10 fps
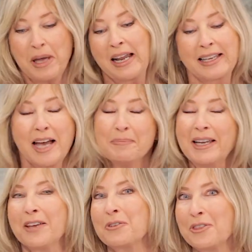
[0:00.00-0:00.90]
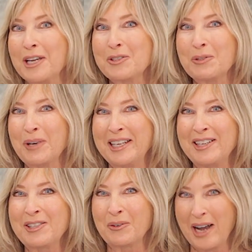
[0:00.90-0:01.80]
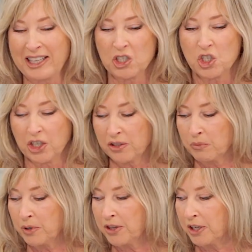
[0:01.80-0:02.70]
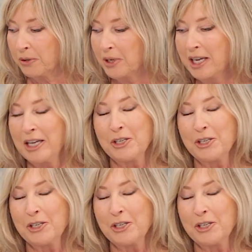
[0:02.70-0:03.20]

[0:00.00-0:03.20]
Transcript: but I got my other things ready so I could share them with you.